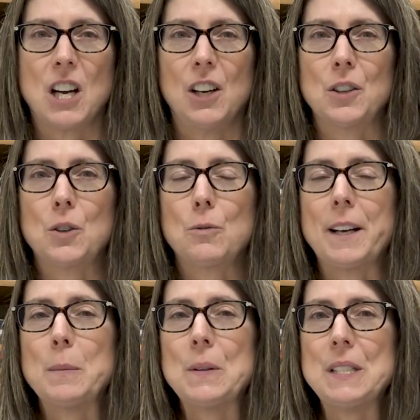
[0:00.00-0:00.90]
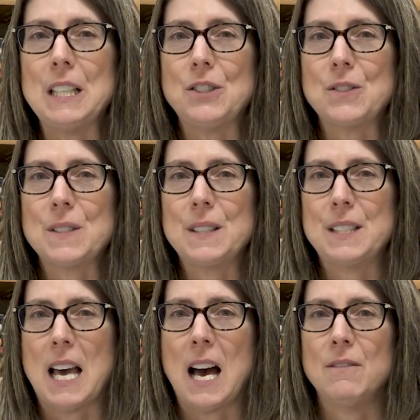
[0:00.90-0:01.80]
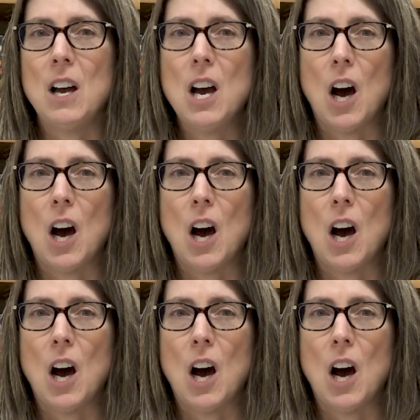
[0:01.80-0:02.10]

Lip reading: our incredible teachers and staff